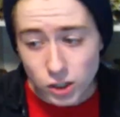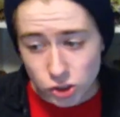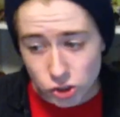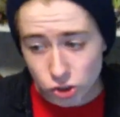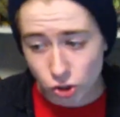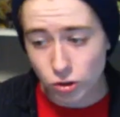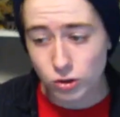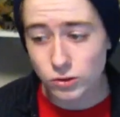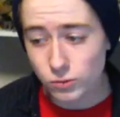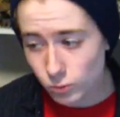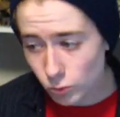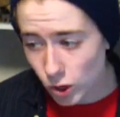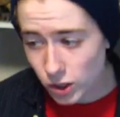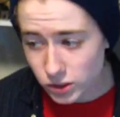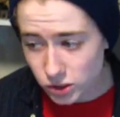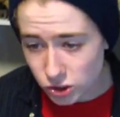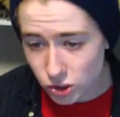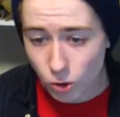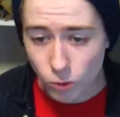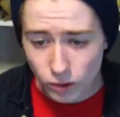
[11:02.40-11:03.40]
certain
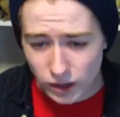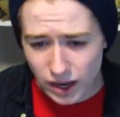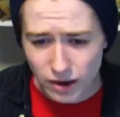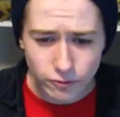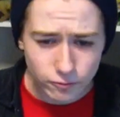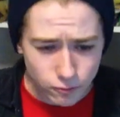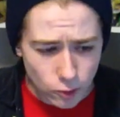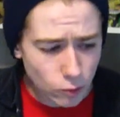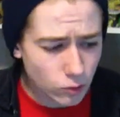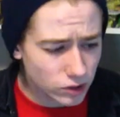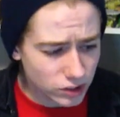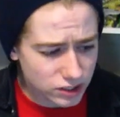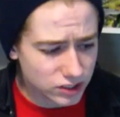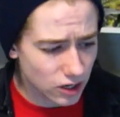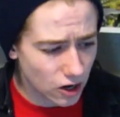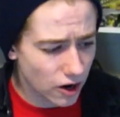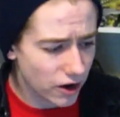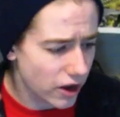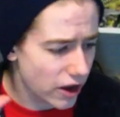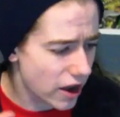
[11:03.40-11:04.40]
ones don't get focused
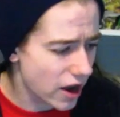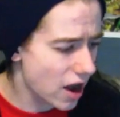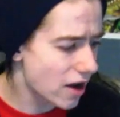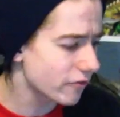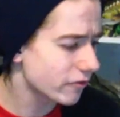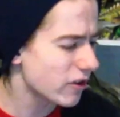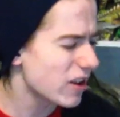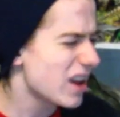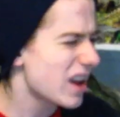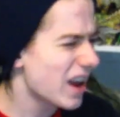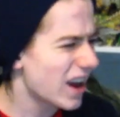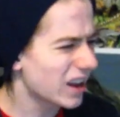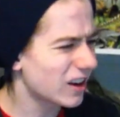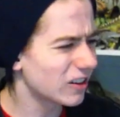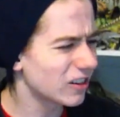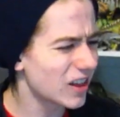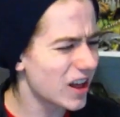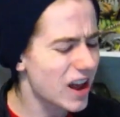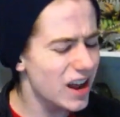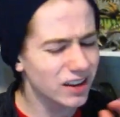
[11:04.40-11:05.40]
on enough, and a
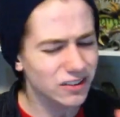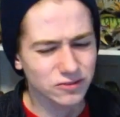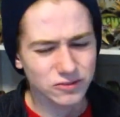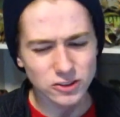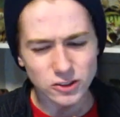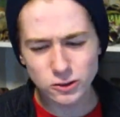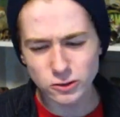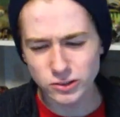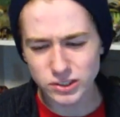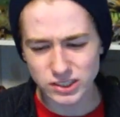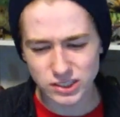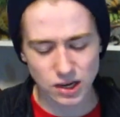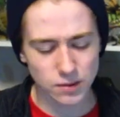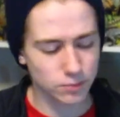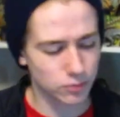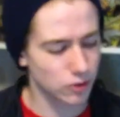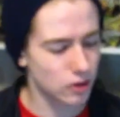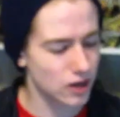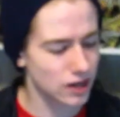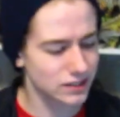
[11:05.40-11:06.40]
lot of little
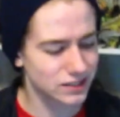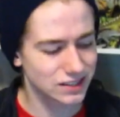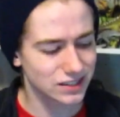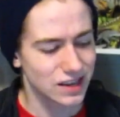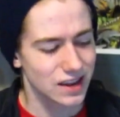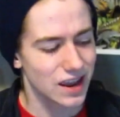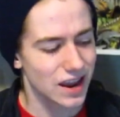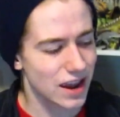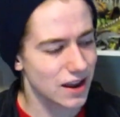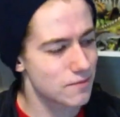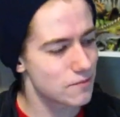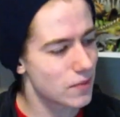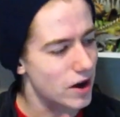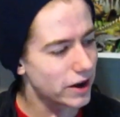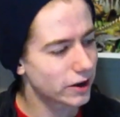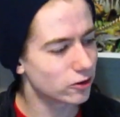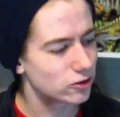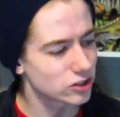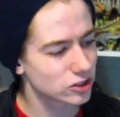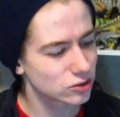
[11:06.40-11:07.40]
subplots and
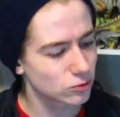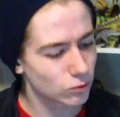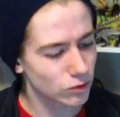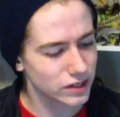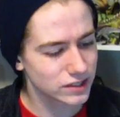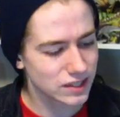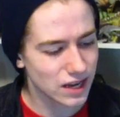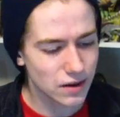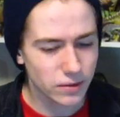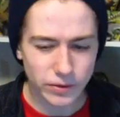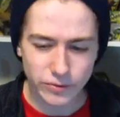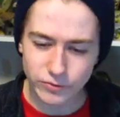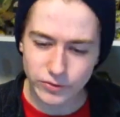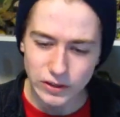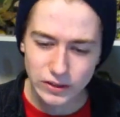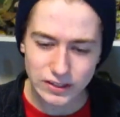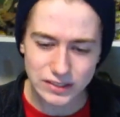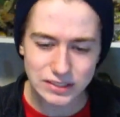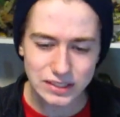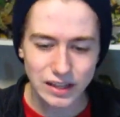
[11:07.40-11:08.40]
minor stories end up
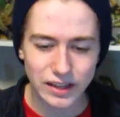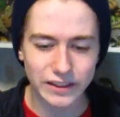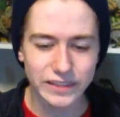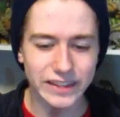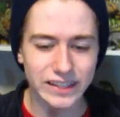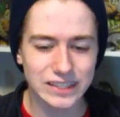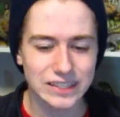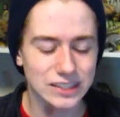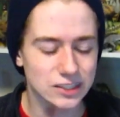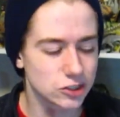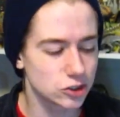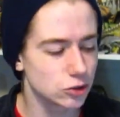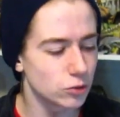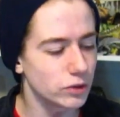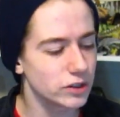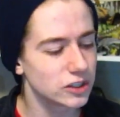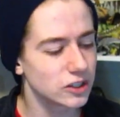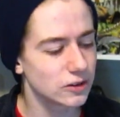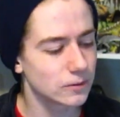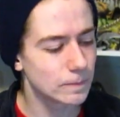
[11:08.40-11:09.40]
feeling slightly
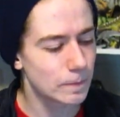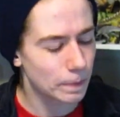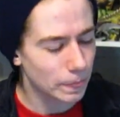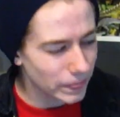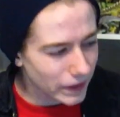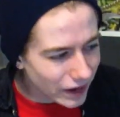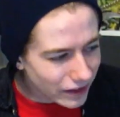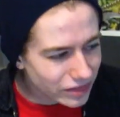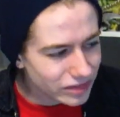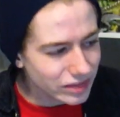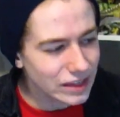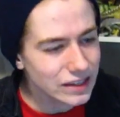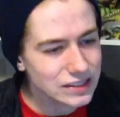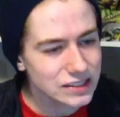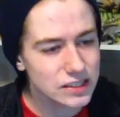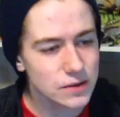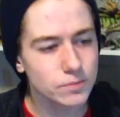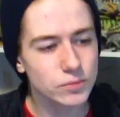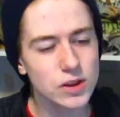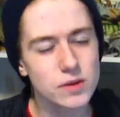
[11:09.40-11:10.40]
disjointed, I think
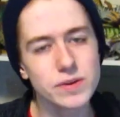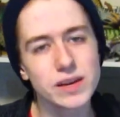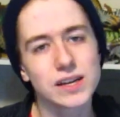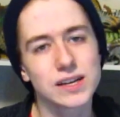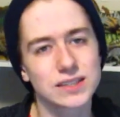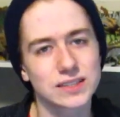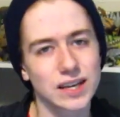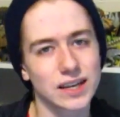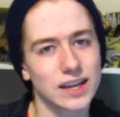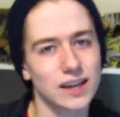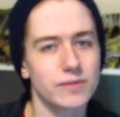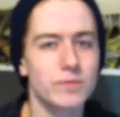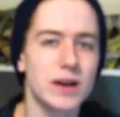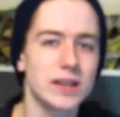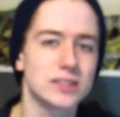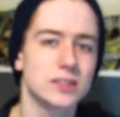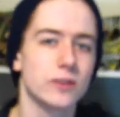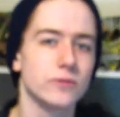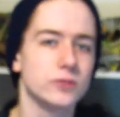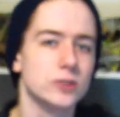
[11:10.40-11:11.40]
simply because I gave
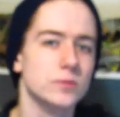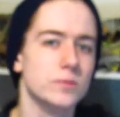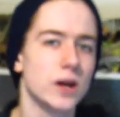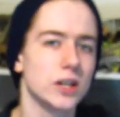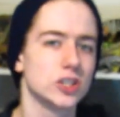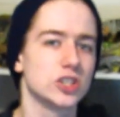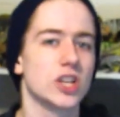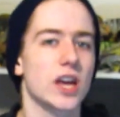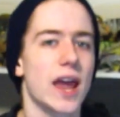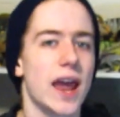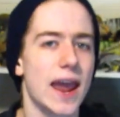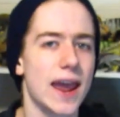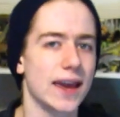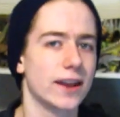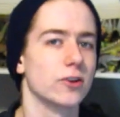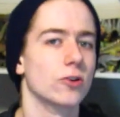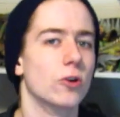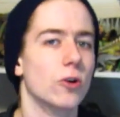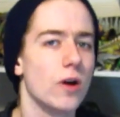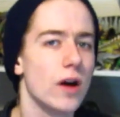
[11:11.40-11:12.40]
myself too much to
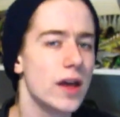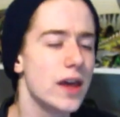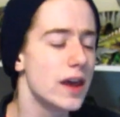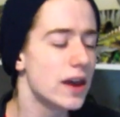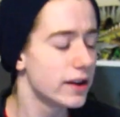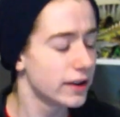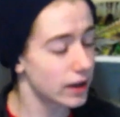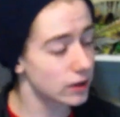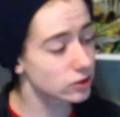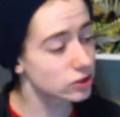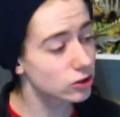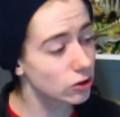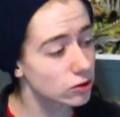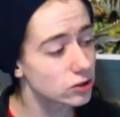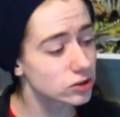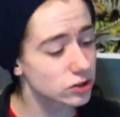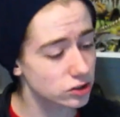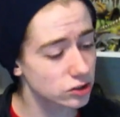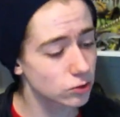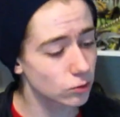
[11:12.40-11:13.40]
handle. Now,
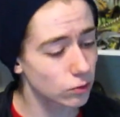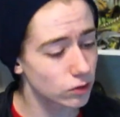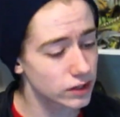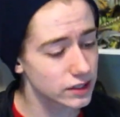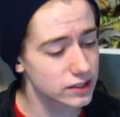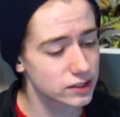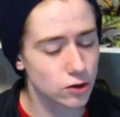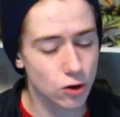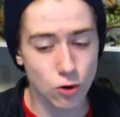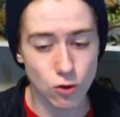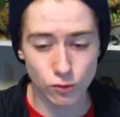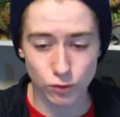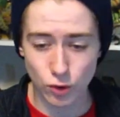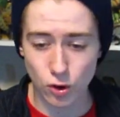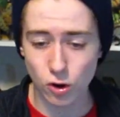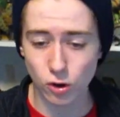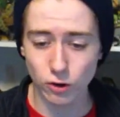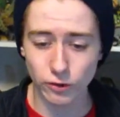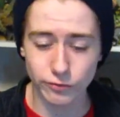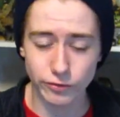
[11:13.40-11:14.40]
certain stories
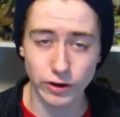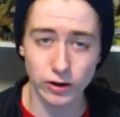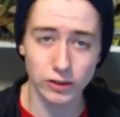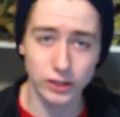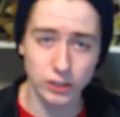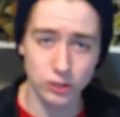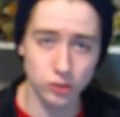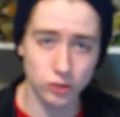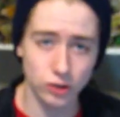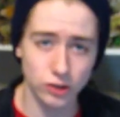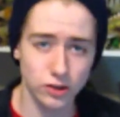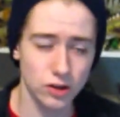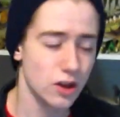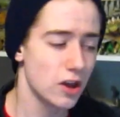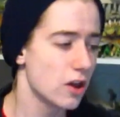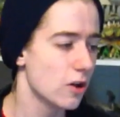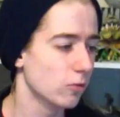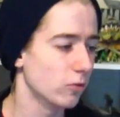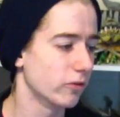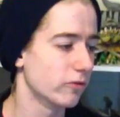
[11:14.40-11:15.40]
overall are fairly good,
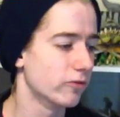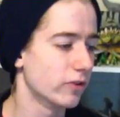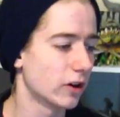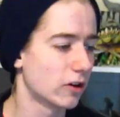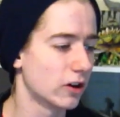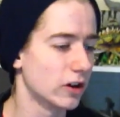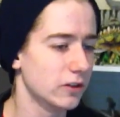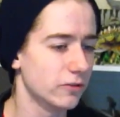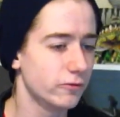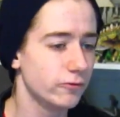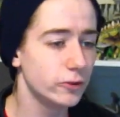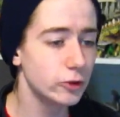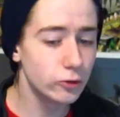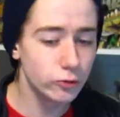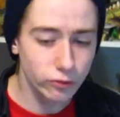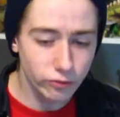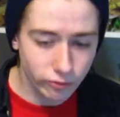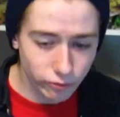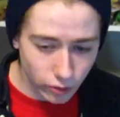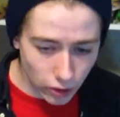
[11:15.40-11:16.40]
with very few
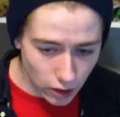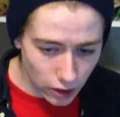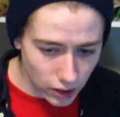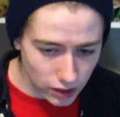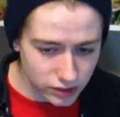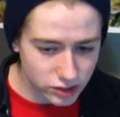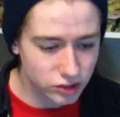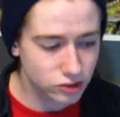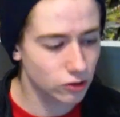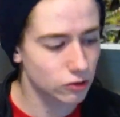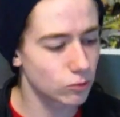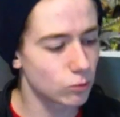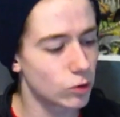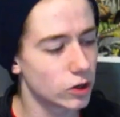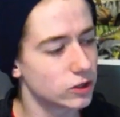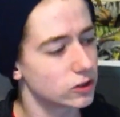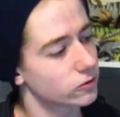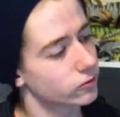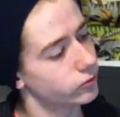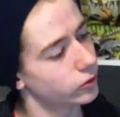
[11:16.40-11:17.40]
flaws. Certain
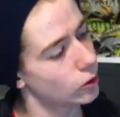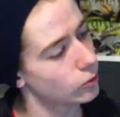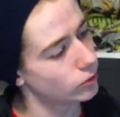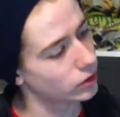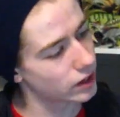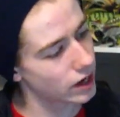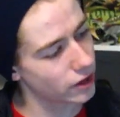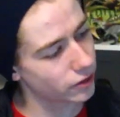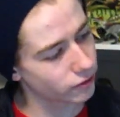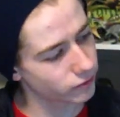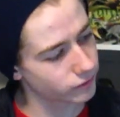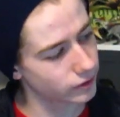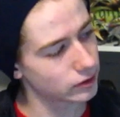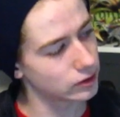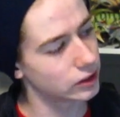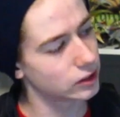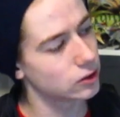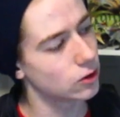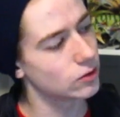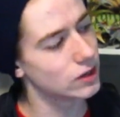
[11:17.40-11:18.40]
ones flow together
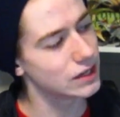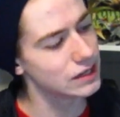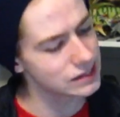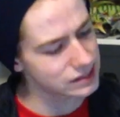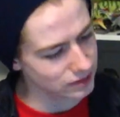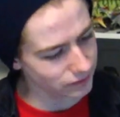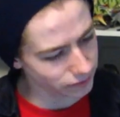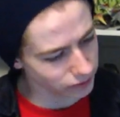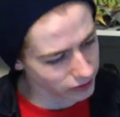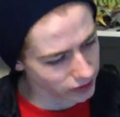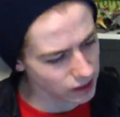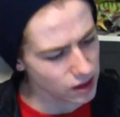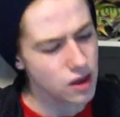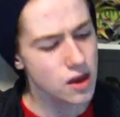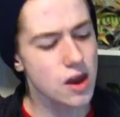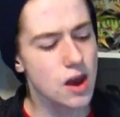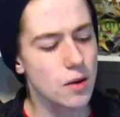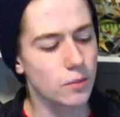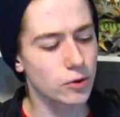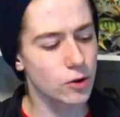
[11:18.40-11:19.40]
fairly cohesively.
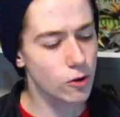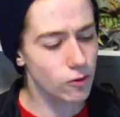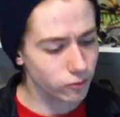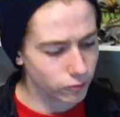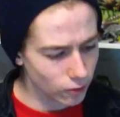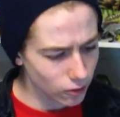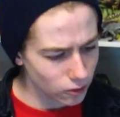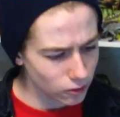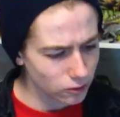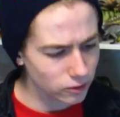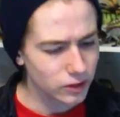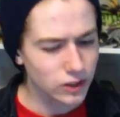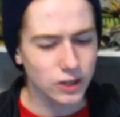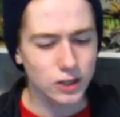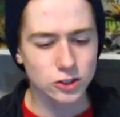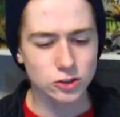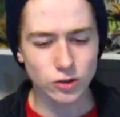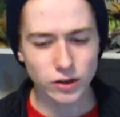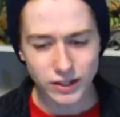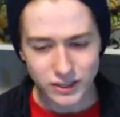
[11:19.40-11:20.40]
But overall,
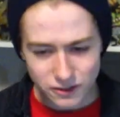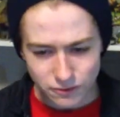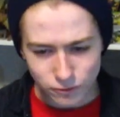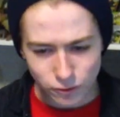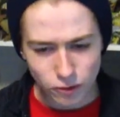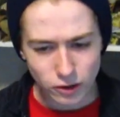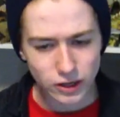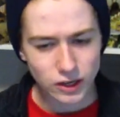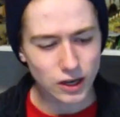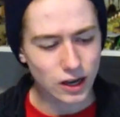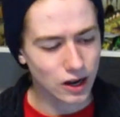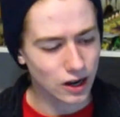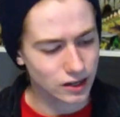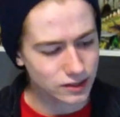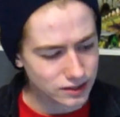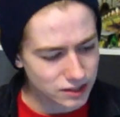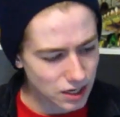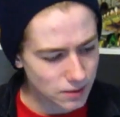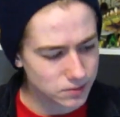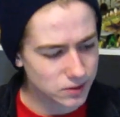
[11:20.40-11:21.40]
transferring
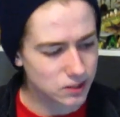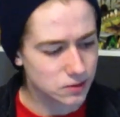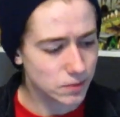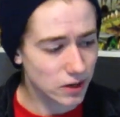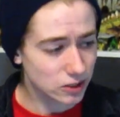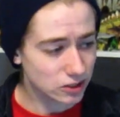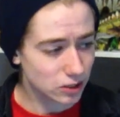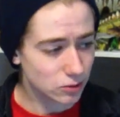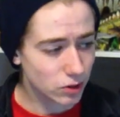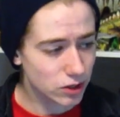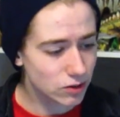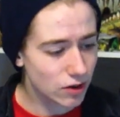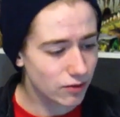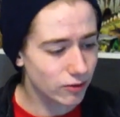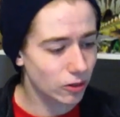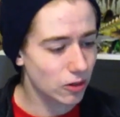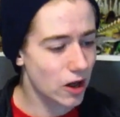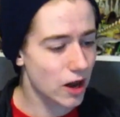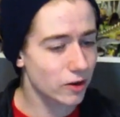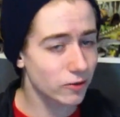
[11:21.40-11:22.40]
concepts, especially when you have a
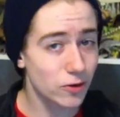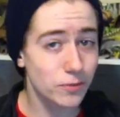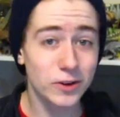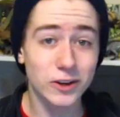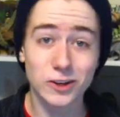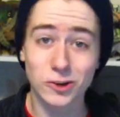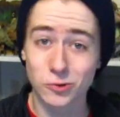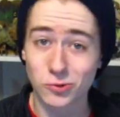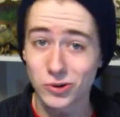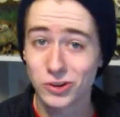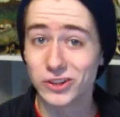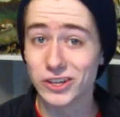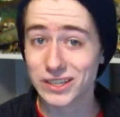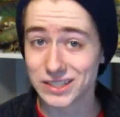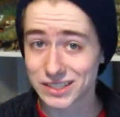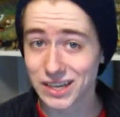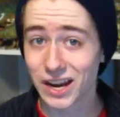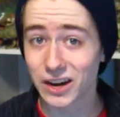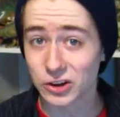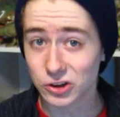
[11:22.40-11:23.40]
lot of them and you're really
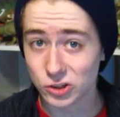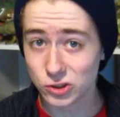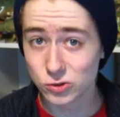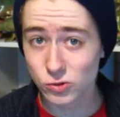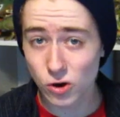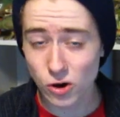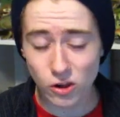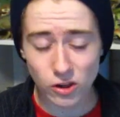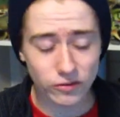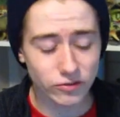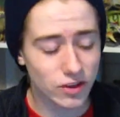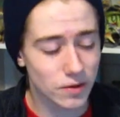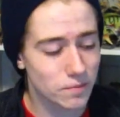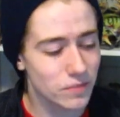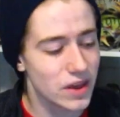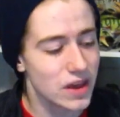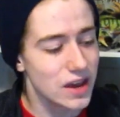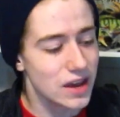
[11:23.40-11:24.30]
excited to do all of them,